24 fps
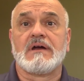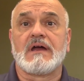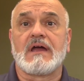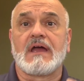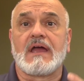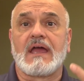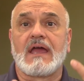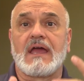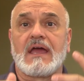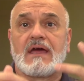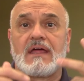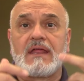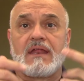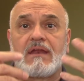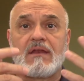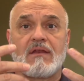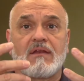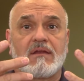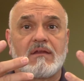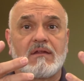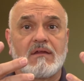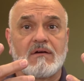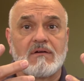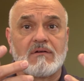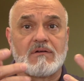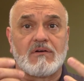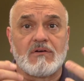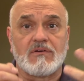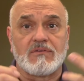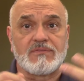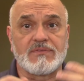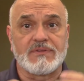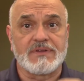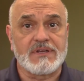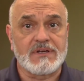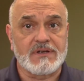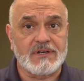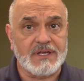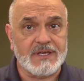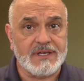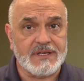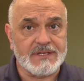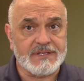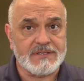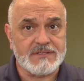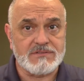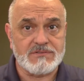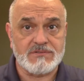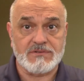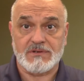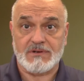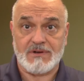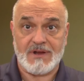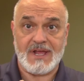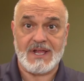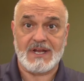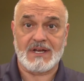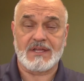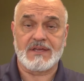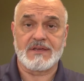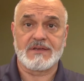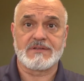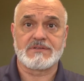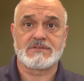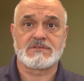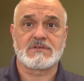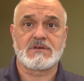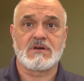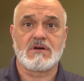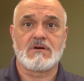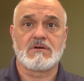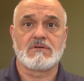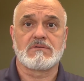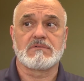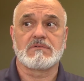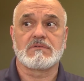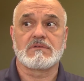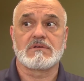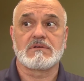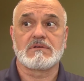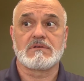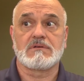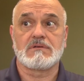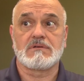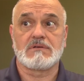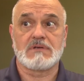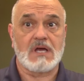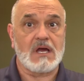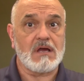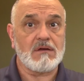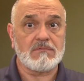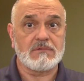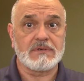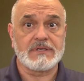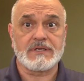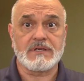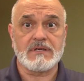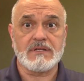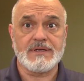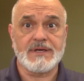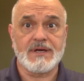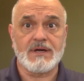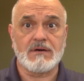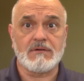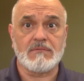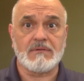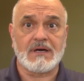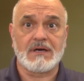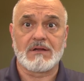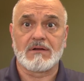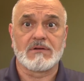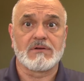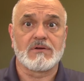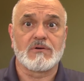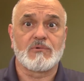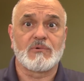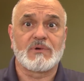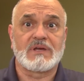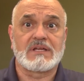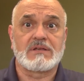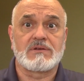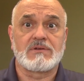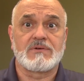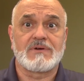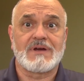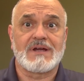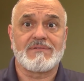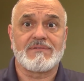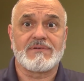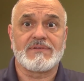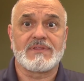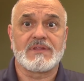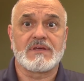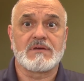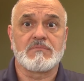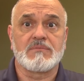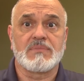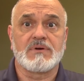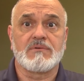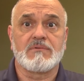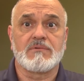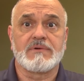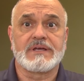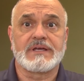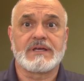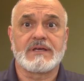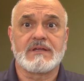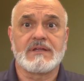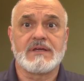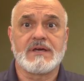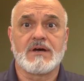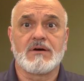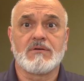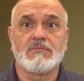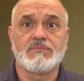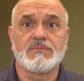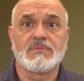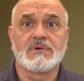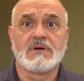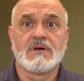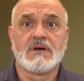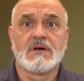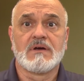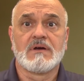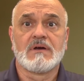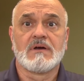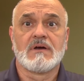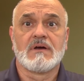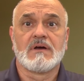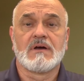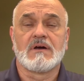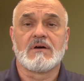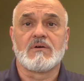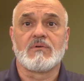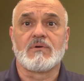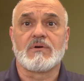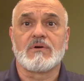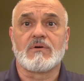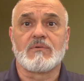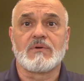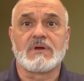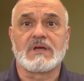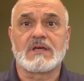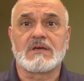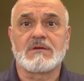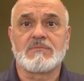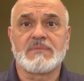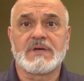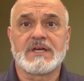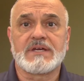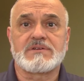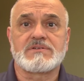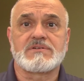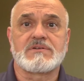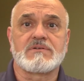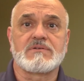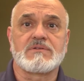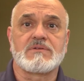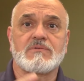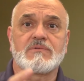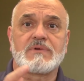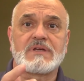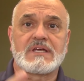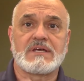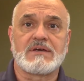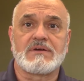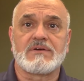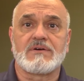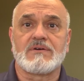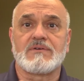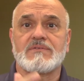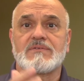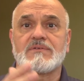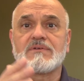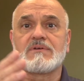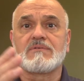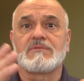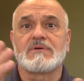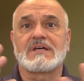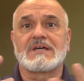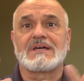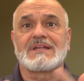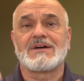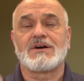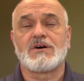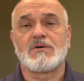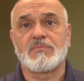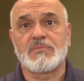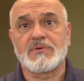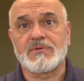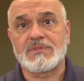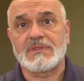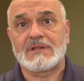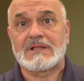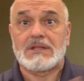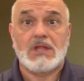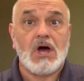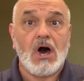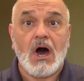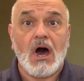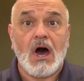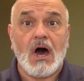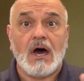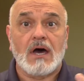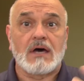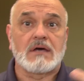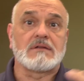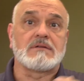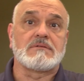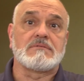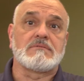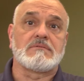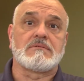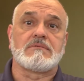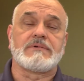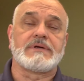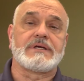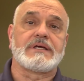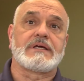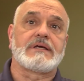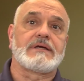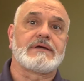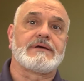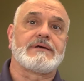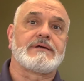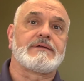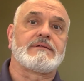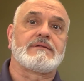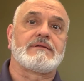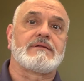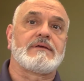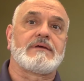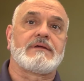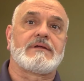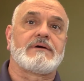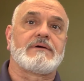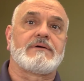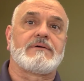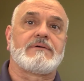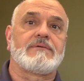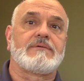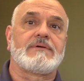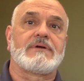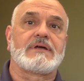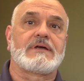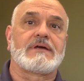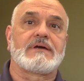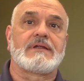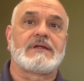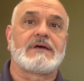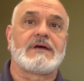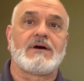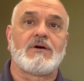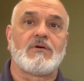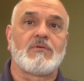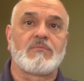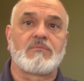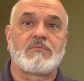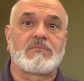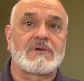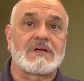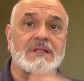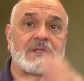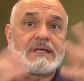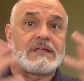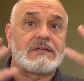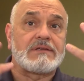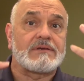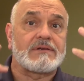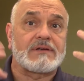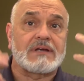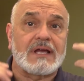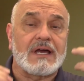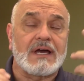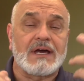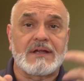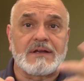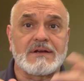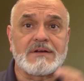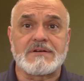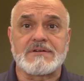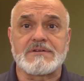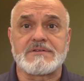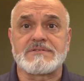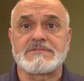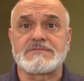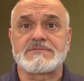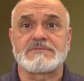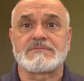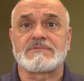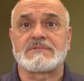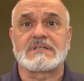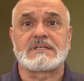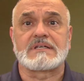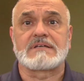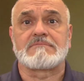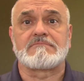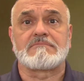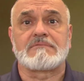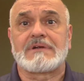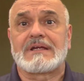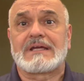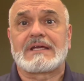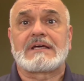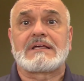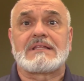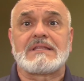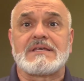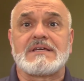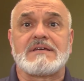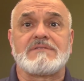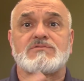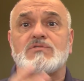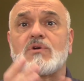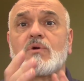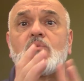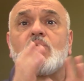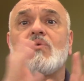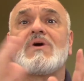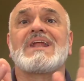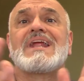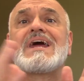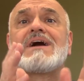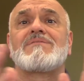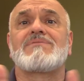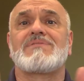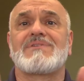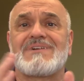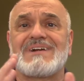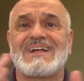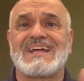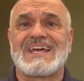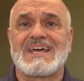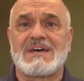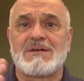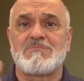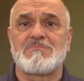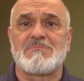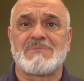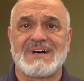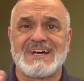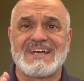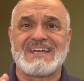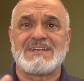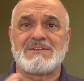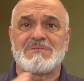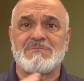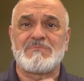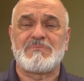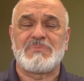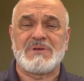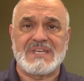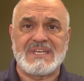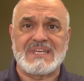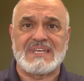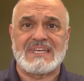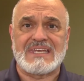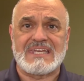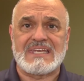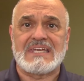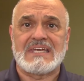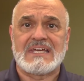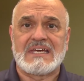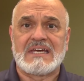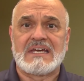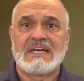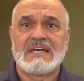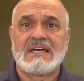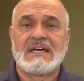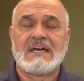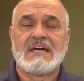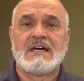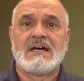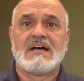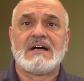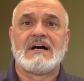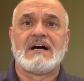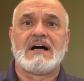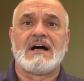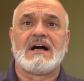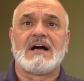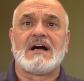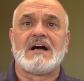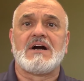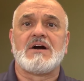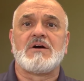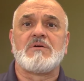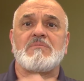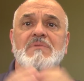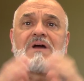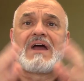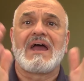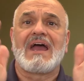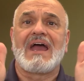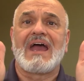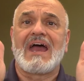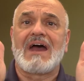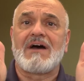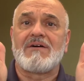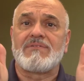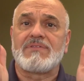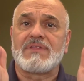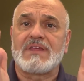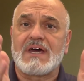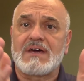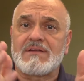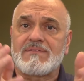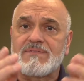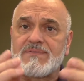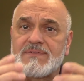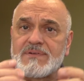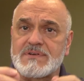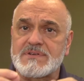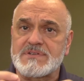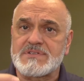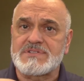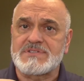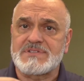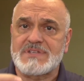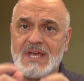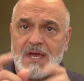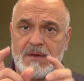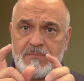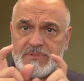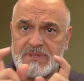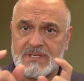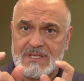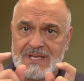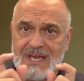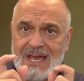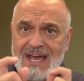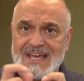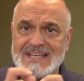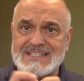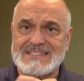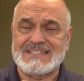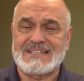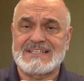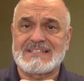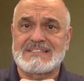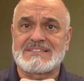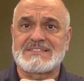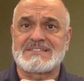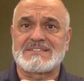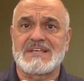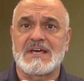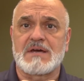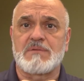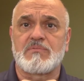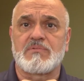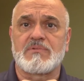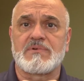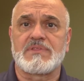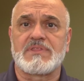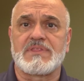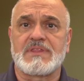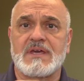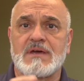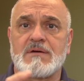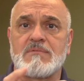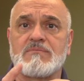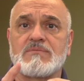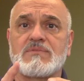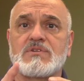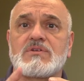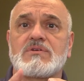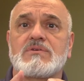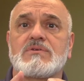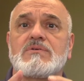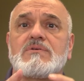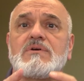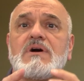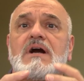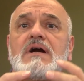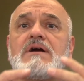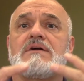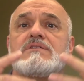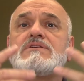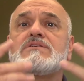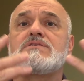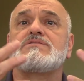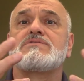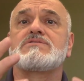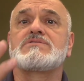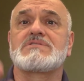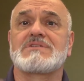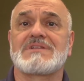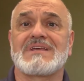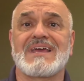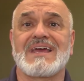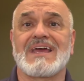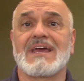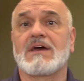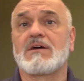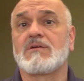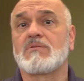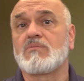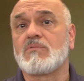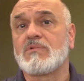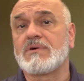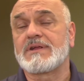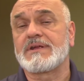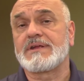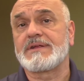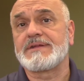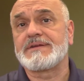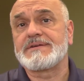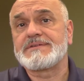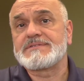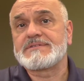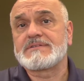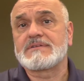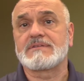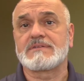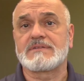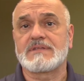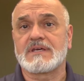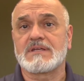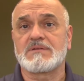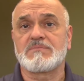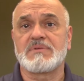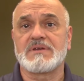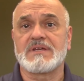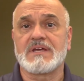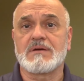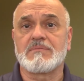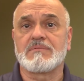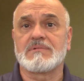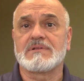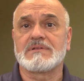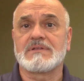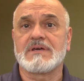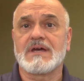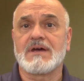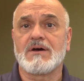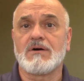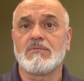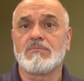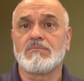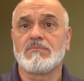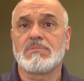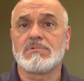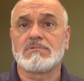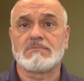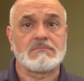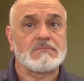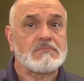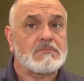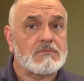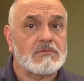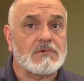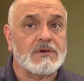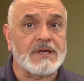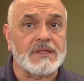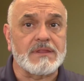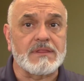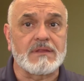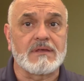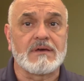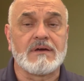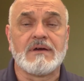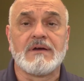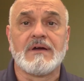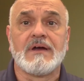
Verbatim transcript: And hopefully your kids or grandkids go, yeah, we can help. I don't know we can do everything, but we can help. We can make sure that we get over. We can help with the lawn. We can, you know, we can help clean your gutters. We can rake leaves or whatever it might be. Um, have that first step, the Kaizen step with them to understand what it is that they'd be able to help with.